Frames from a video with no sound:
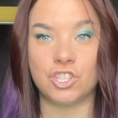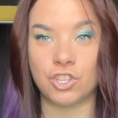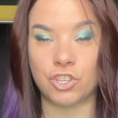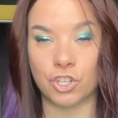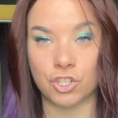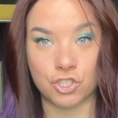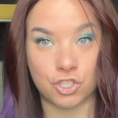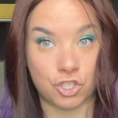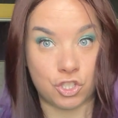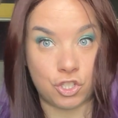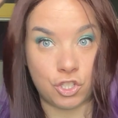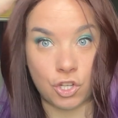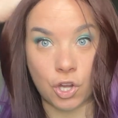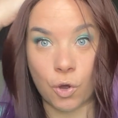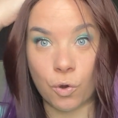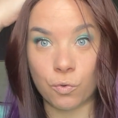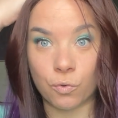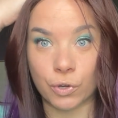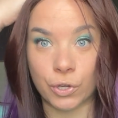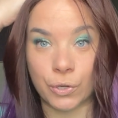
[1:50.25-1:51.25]
There's
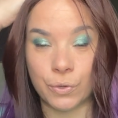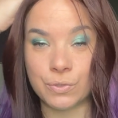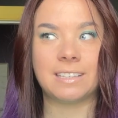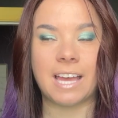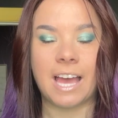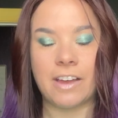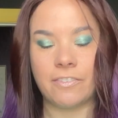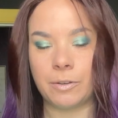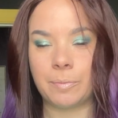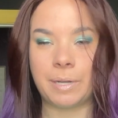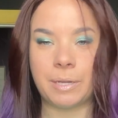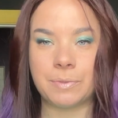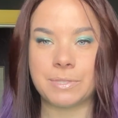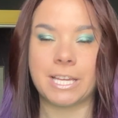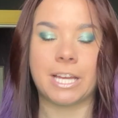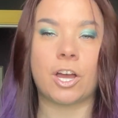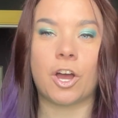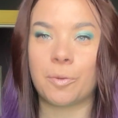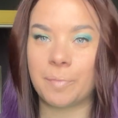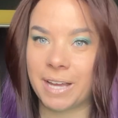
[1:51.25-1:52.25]
no root. Everybody was
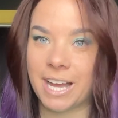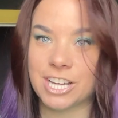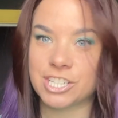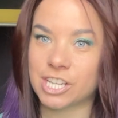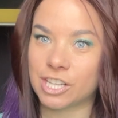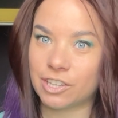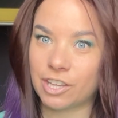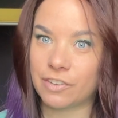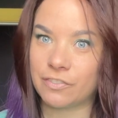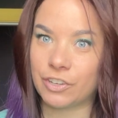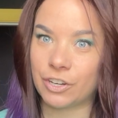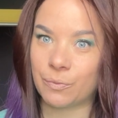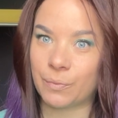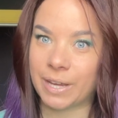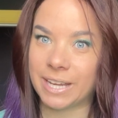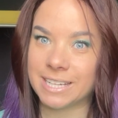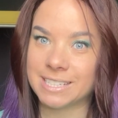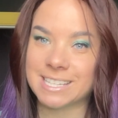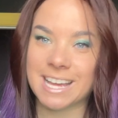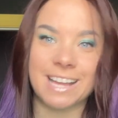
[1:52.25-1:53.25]
like, oh my gosh, I love your
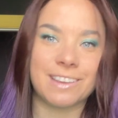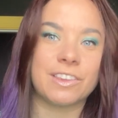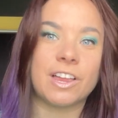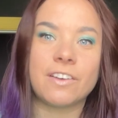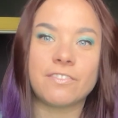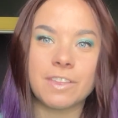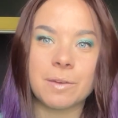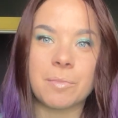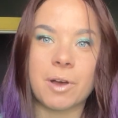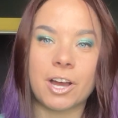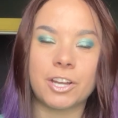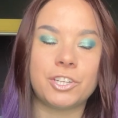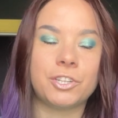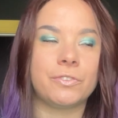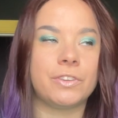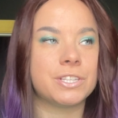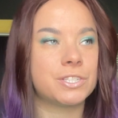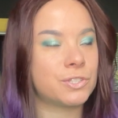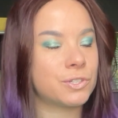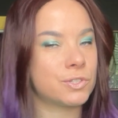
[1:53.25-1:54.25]
wigs. I love them on you.
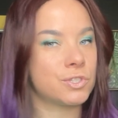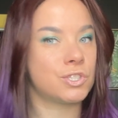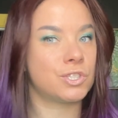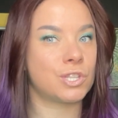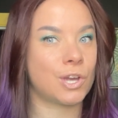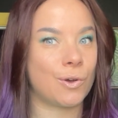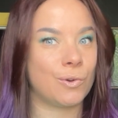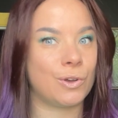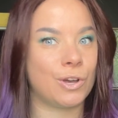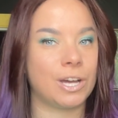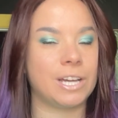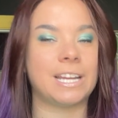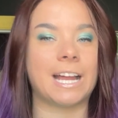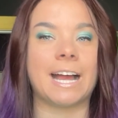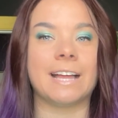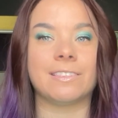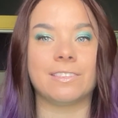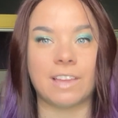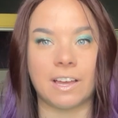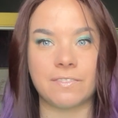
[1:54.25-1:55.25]
This looks so good.
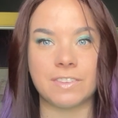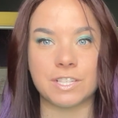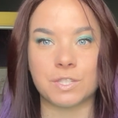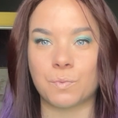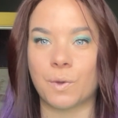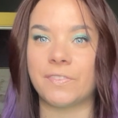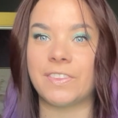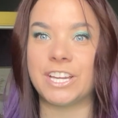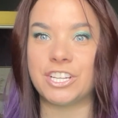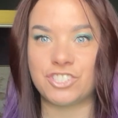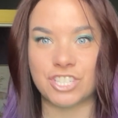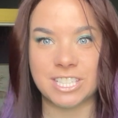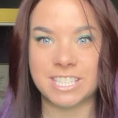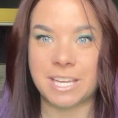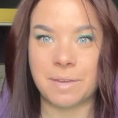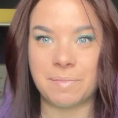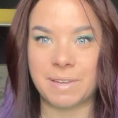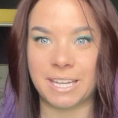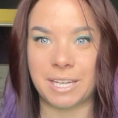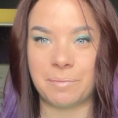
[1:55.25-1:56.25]
I love this one. They just
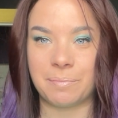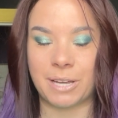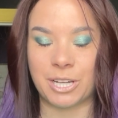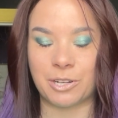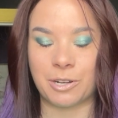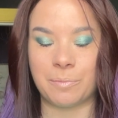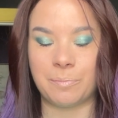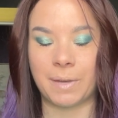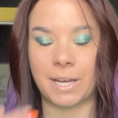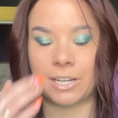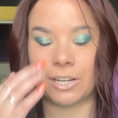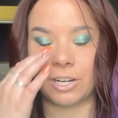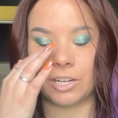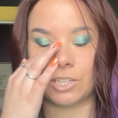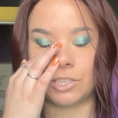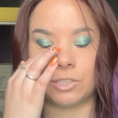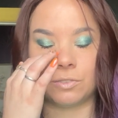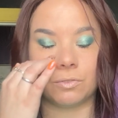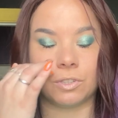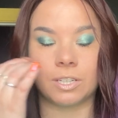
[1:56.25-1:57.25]
keep getting better and better.
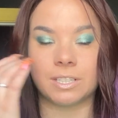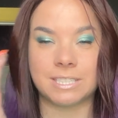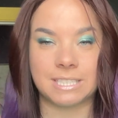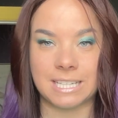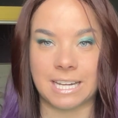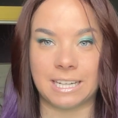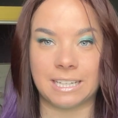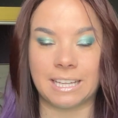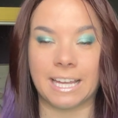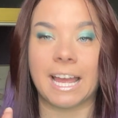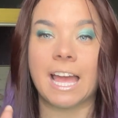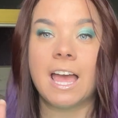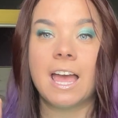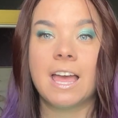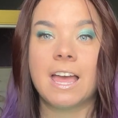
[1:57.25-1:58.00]
You look stunning. Like